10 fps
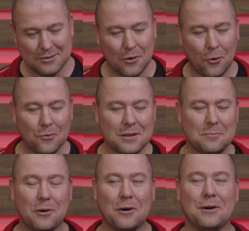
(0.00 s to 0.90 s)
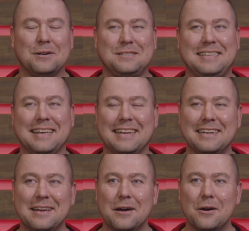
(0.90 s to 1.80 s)
The only
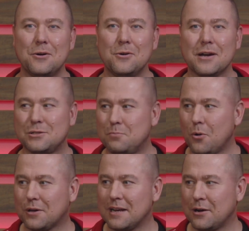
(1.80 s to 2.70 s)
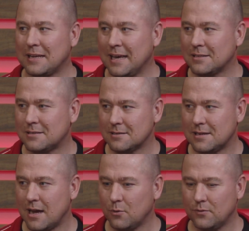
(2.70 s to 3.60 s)
person who has spoken out against
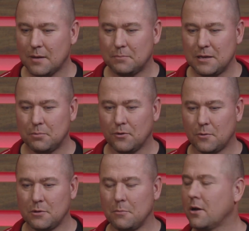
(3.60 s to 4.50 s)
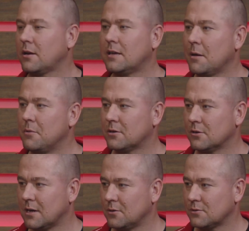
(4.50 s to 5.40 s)
this, now we've got people from the American
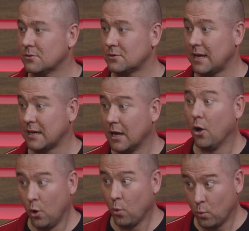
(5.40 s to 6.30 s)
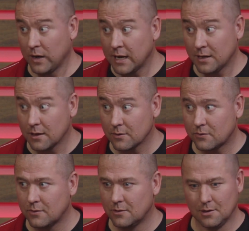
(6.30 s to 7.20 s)
Chemical Council who are saying, we need
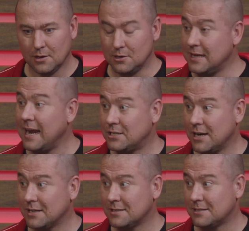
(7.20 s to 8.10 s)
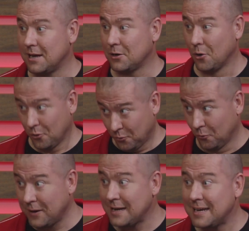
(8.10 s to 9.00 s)
this. DHS is saying,
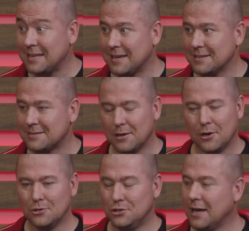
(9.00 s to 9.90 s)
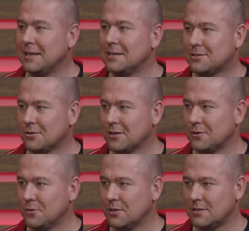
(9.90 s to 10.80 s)
we need this. Jen
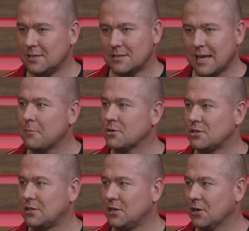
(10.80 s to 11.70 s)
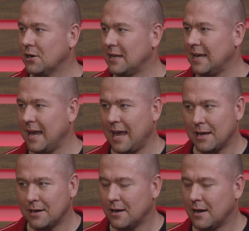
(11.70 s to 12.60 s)
Easterly, who is the cybersecurity
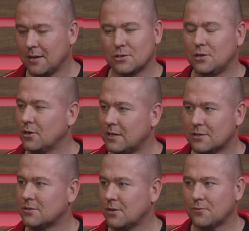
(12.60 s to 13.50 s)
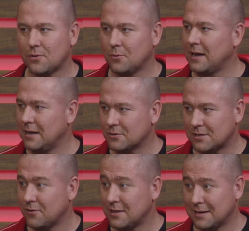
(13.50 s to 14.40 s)
and security consultant for the White
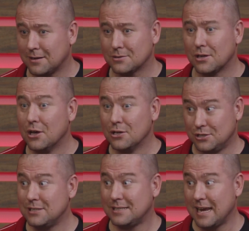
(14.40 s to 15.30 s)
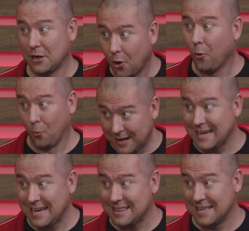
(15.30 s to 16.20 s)
House and everything else, she's saying,
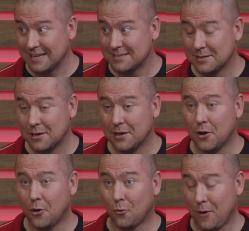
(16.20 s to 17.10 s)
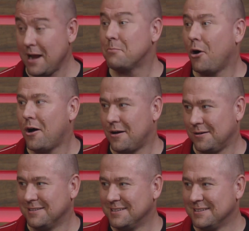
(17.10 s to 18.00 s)
we need this. Rand
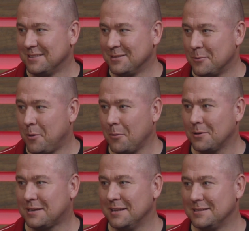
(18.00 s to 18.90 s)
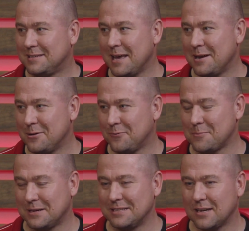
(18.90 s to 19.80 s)
Paul, the Republican senator
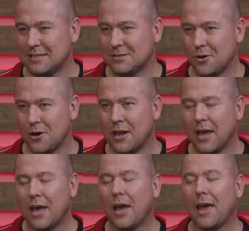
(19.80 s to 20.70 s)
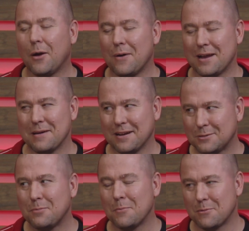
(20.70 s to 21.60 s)
from Kentucky, is going, hey, wait a minute,
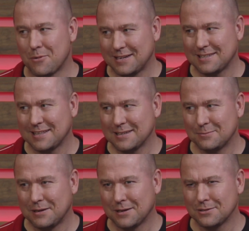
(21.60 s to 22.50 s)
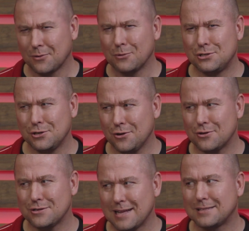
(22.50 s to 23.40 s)
let's pump the brakes on this, because are we sure
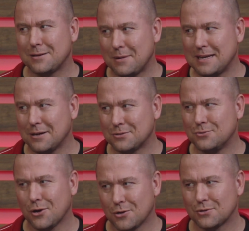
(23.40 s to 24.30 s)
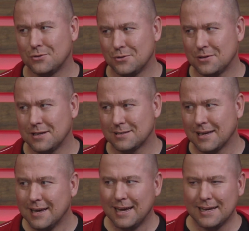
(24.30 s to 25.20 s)
there's not somebody else who's also doing
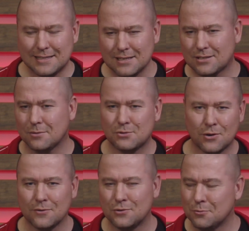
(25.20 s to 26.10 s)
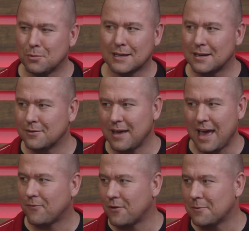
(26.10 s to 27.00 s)
this? Is this some sort of duplicative
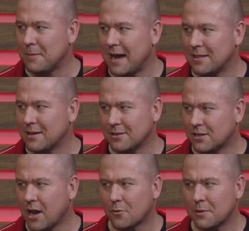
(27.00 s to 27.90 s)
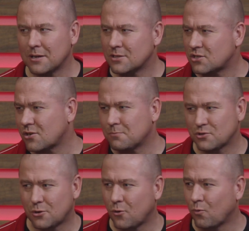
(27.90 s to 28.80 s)
effort by the government? Is this
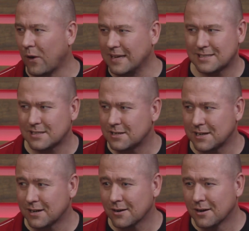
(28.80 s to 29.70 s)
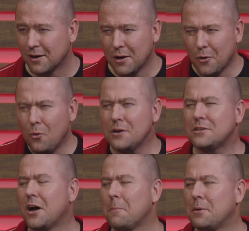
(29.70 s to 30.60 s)
some sort of waste in here?
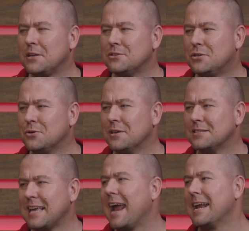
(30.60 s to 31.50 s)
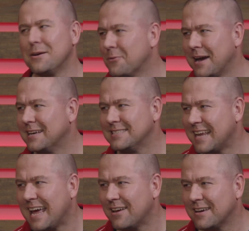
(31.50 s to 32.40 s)
Wouldn't companies do this anyways,
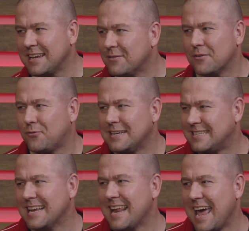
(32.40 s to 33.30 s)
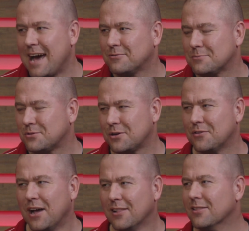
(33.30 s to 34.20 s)
David, even if we didn't have some
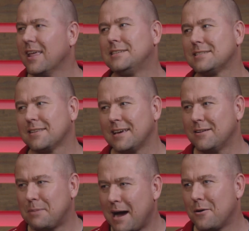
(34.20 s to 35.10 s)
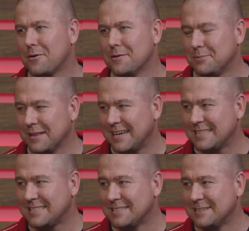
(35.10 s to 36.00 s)
sort of legislative power in
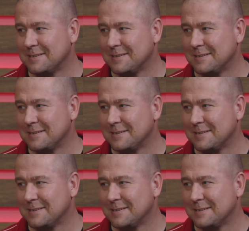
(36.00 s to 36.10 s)
place?